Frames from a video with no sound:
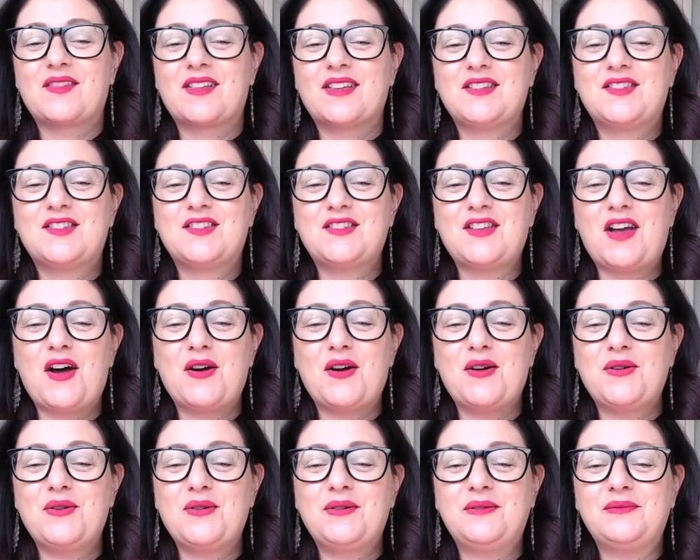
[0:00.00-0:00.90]

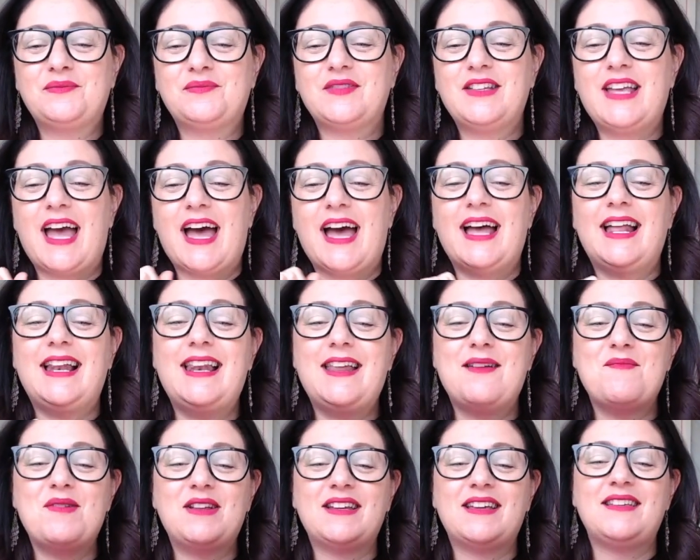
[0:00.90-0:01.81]
So yeah,
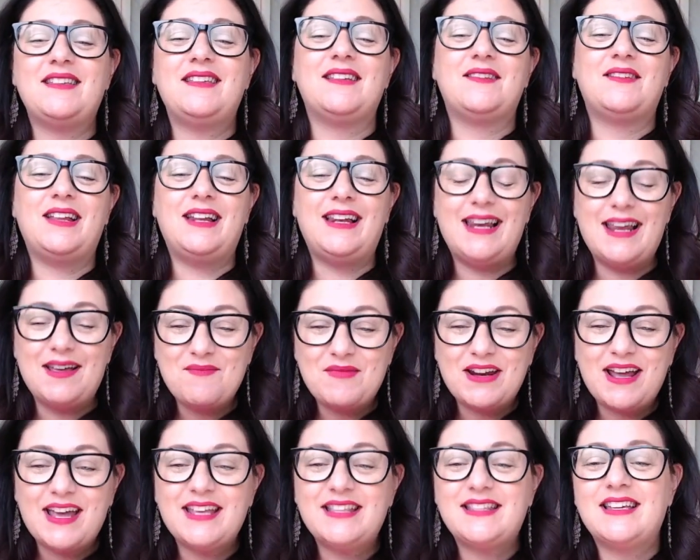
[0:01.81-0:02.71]

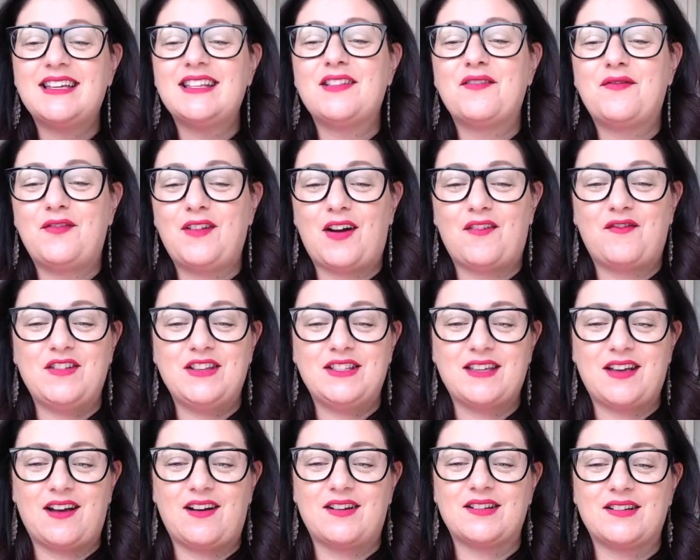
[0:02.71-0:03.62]
eliminating the fluffy
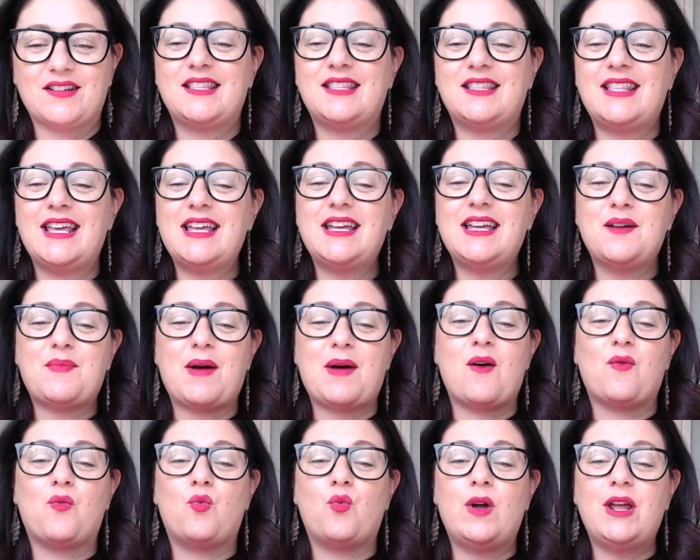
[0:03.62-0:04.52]
tasks. Think
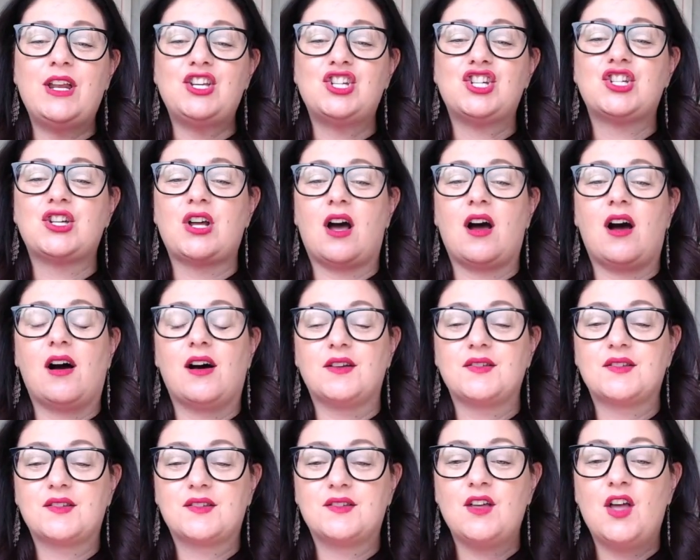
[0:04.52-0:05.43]
about which
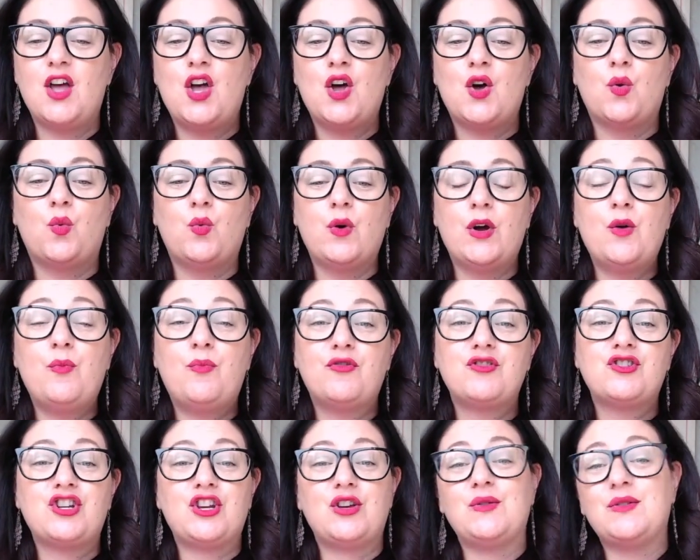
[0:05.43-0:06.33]
tasks will
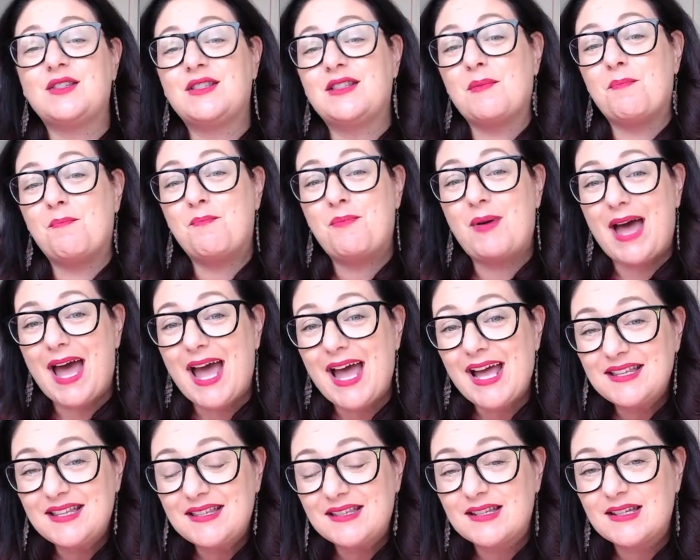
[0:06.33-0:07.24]
produce the
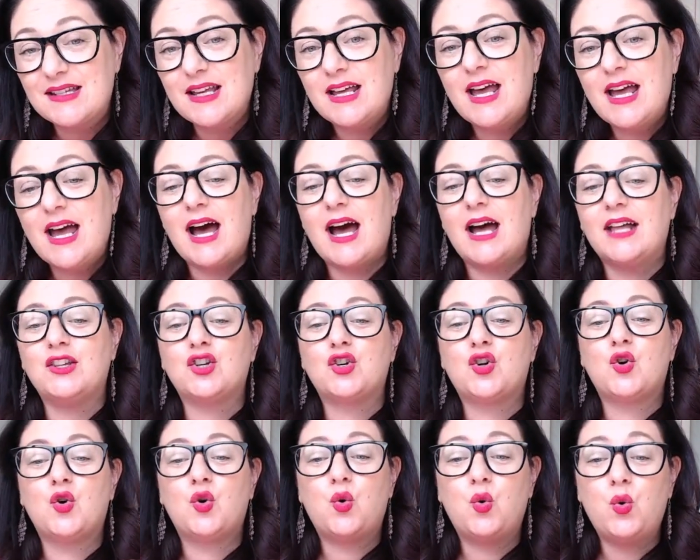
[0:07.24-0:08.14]
best and the
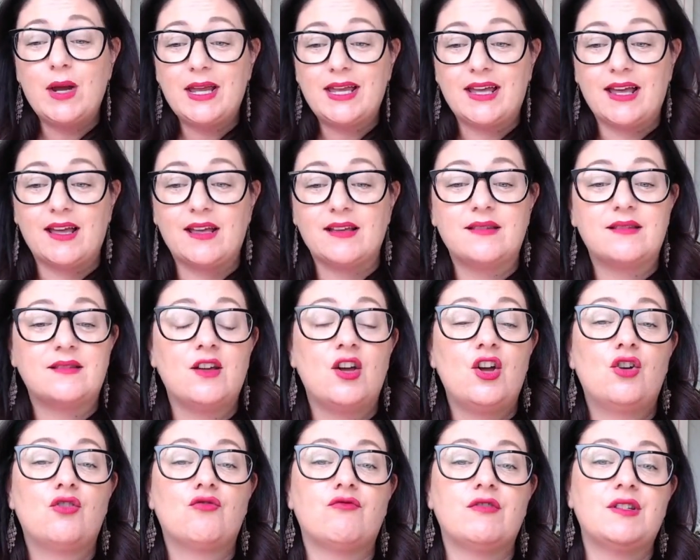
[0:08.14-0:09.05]
quickest
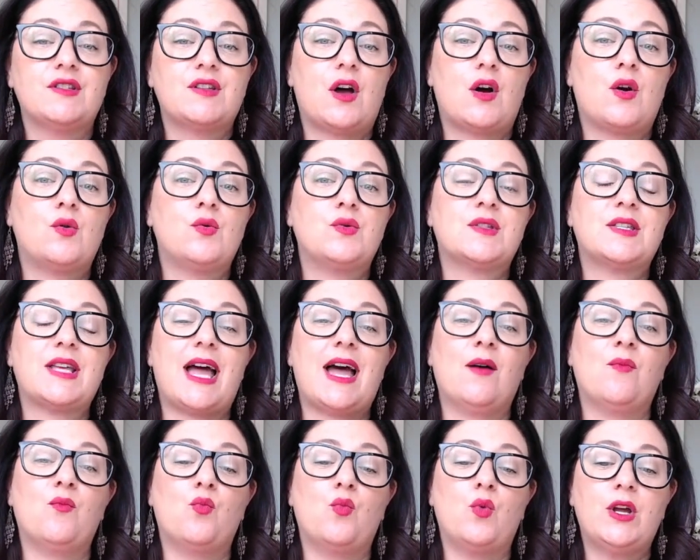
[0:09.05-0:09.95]
results
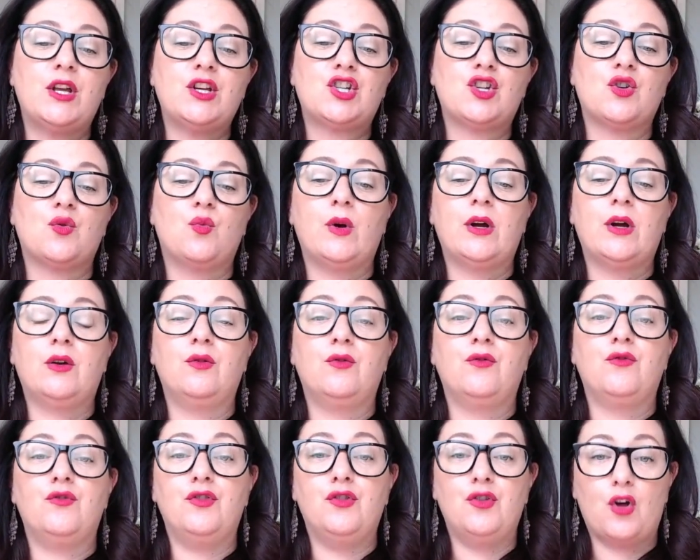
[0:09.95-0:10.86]
and which
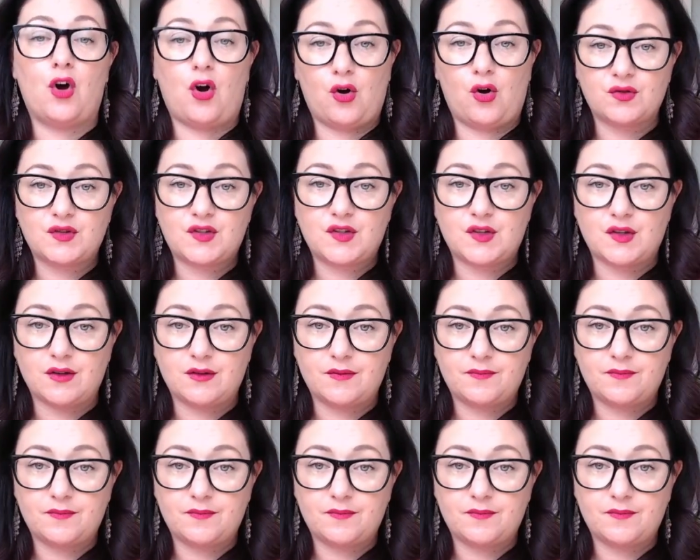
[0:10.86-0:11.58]
will not.